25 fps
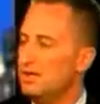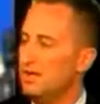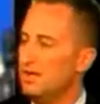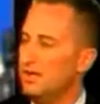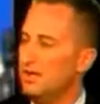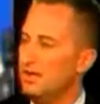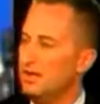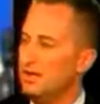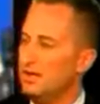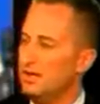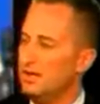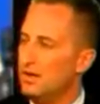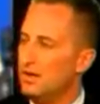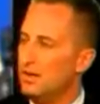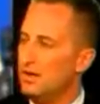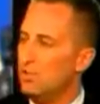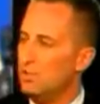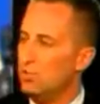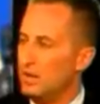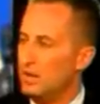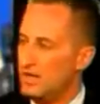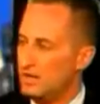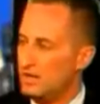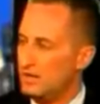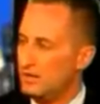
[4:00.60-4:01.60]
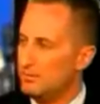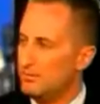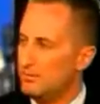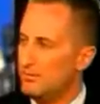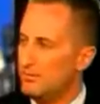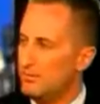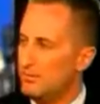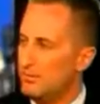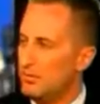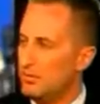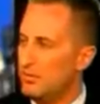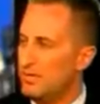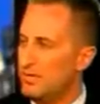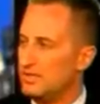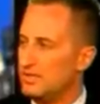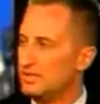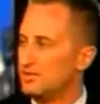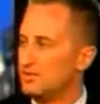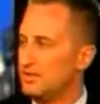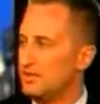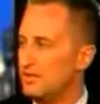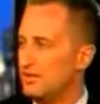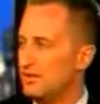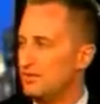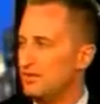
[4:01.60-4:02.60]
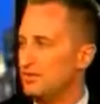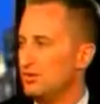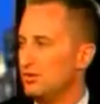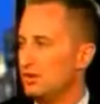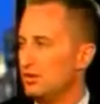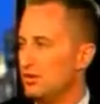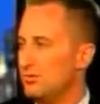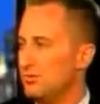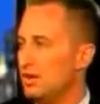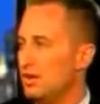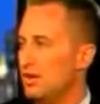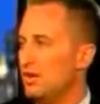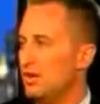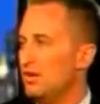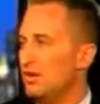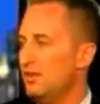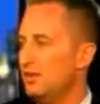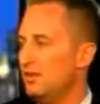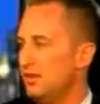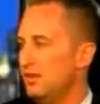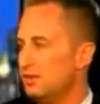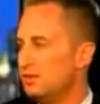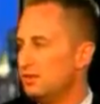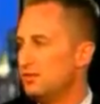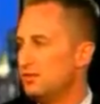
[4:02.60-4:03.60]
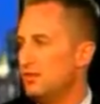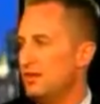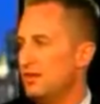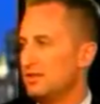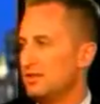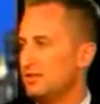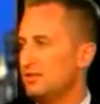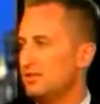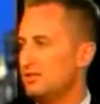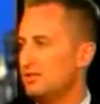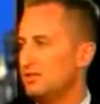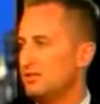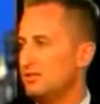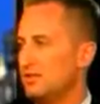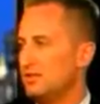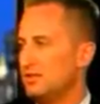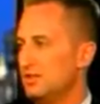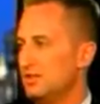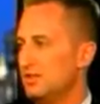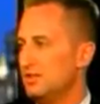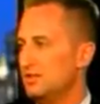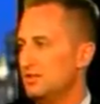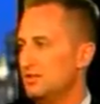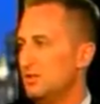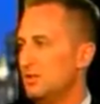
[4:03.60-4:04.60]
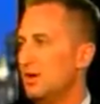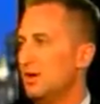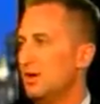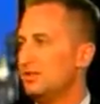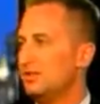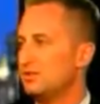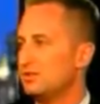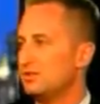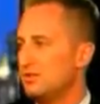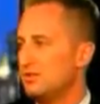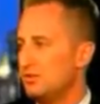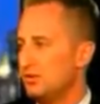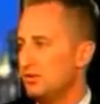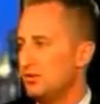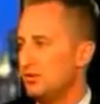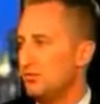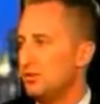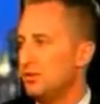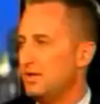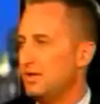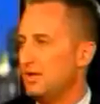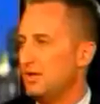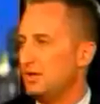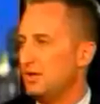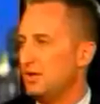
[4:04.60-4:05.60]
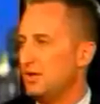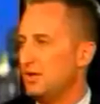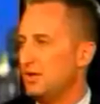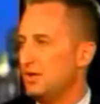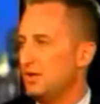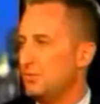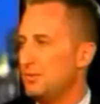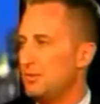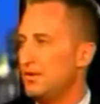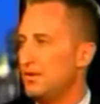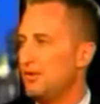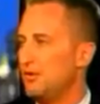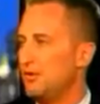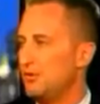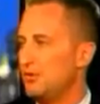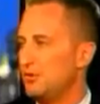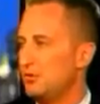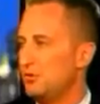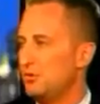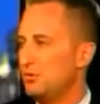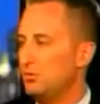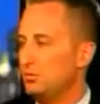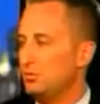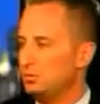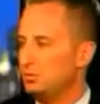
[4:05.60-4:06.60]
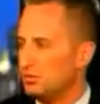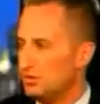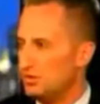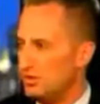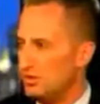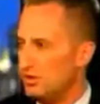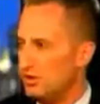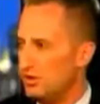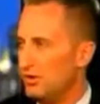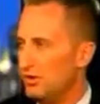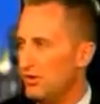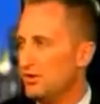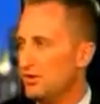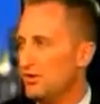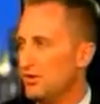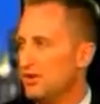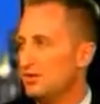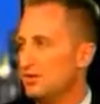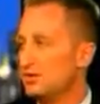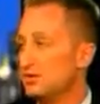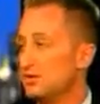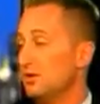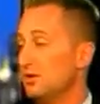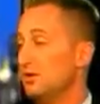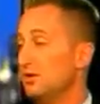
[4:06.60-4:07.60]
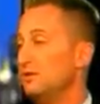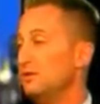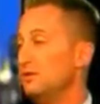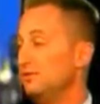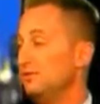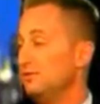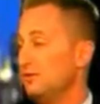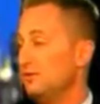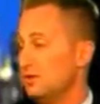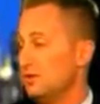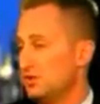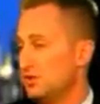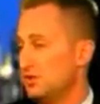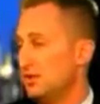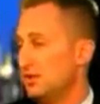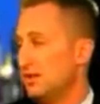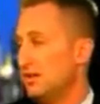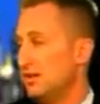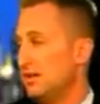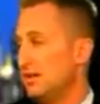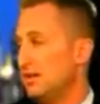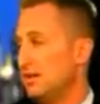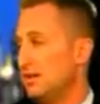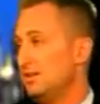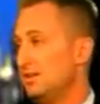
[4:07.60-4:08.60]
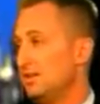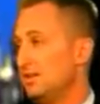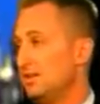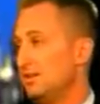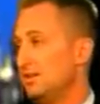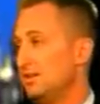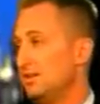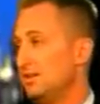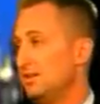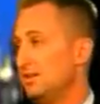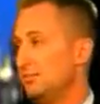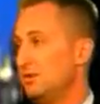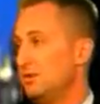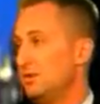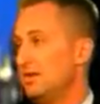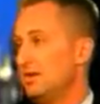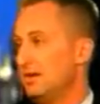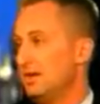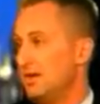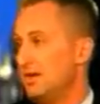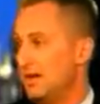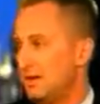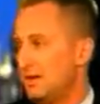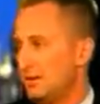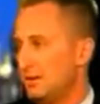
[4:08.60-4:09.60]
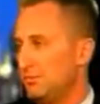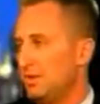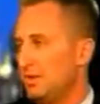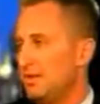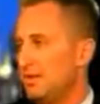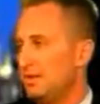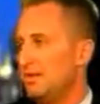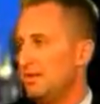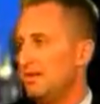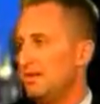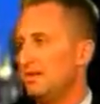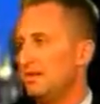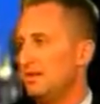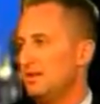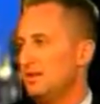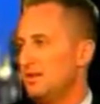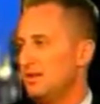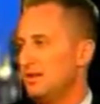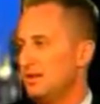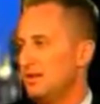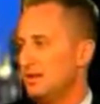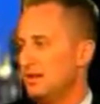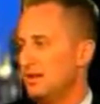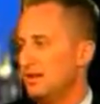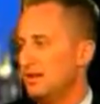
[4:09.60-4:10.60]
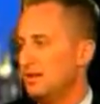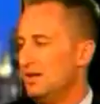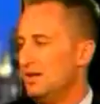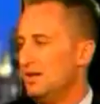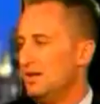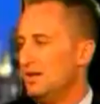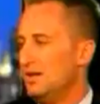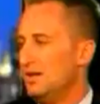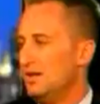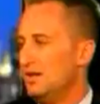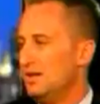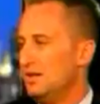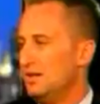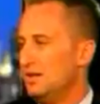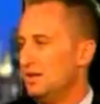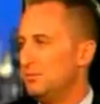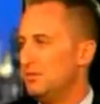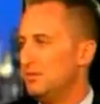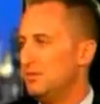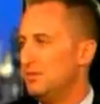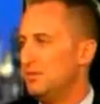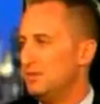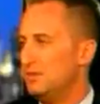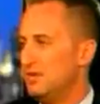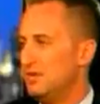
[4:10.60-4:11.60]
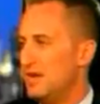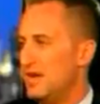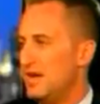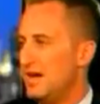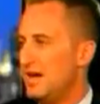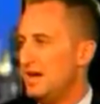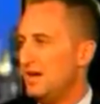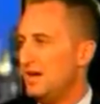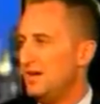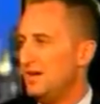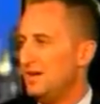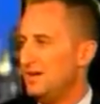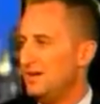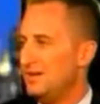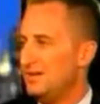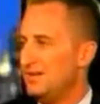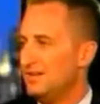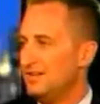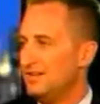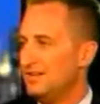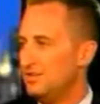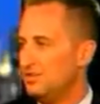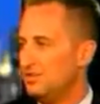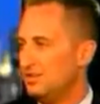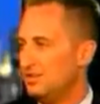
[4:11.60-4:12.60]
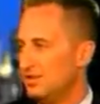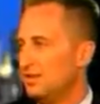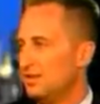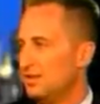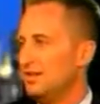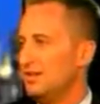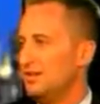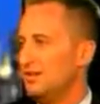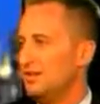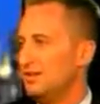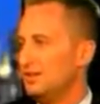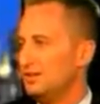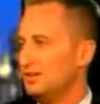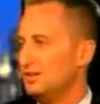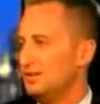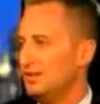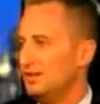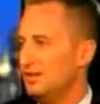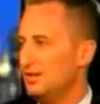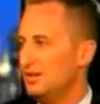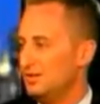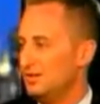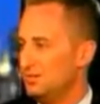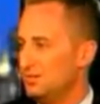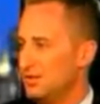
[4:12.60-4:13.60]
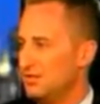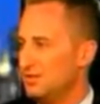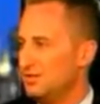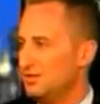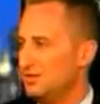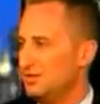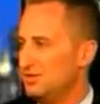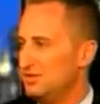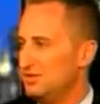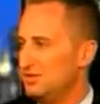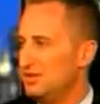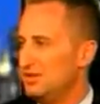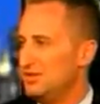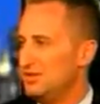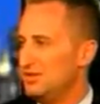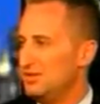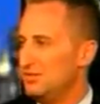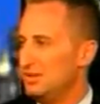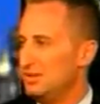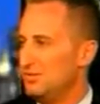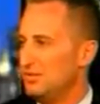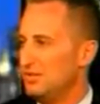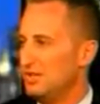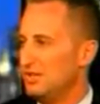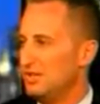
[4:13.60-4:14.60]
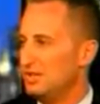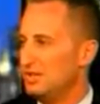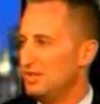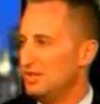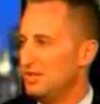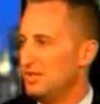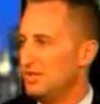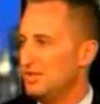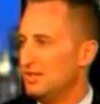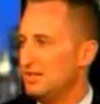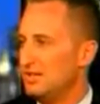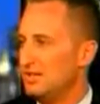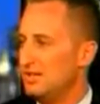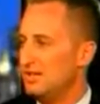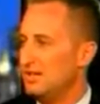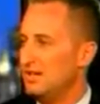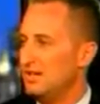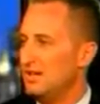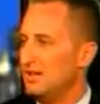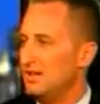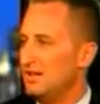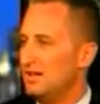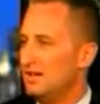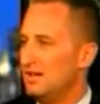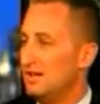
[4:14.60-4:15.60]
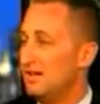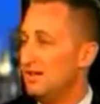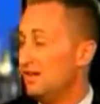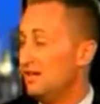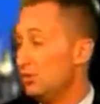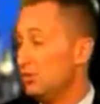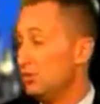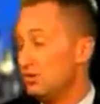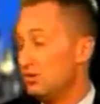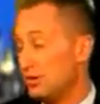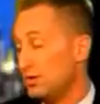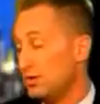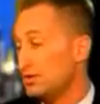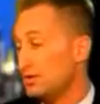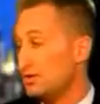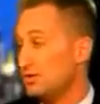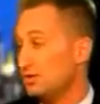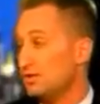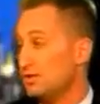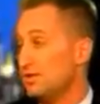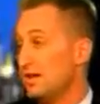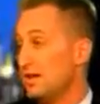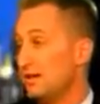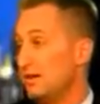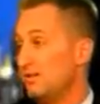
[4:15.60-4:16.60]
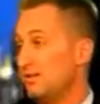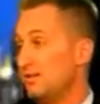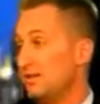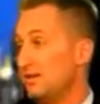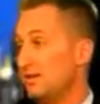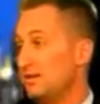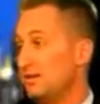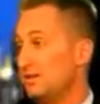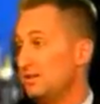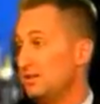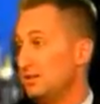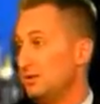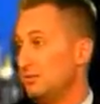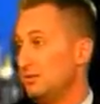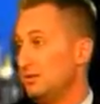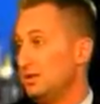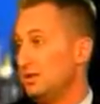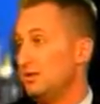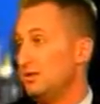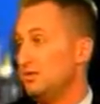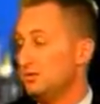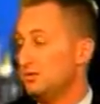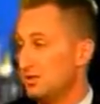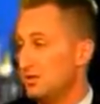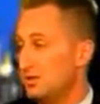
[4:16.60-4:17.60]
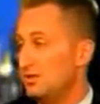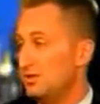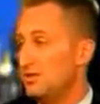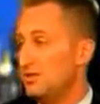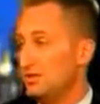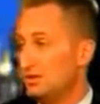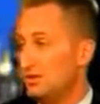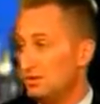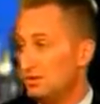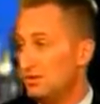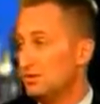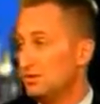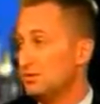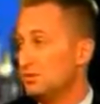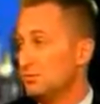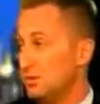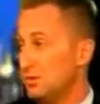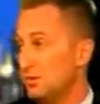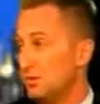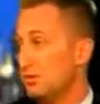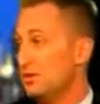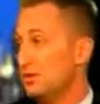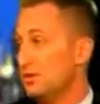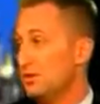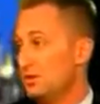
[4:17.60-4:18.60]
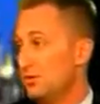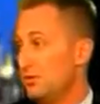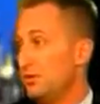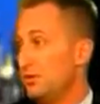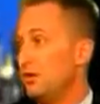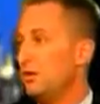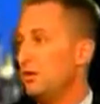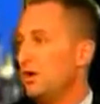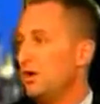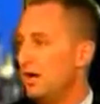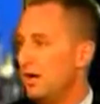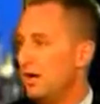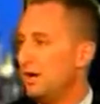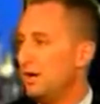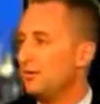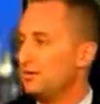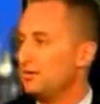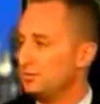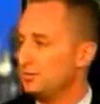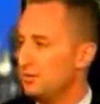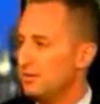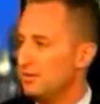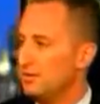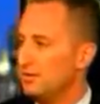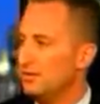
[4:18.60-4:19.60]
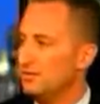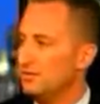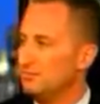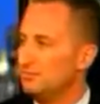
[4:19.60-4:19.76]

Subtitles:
and weaker performing Southern Europe. Those factors suggest to us the European economy overall will slow sufficiently to get the ECB cutting by the end of the year. But for now, that's certainly not the message the ECB is sending, and that hawkishness out of the ECB should continue to support the euro higher as well.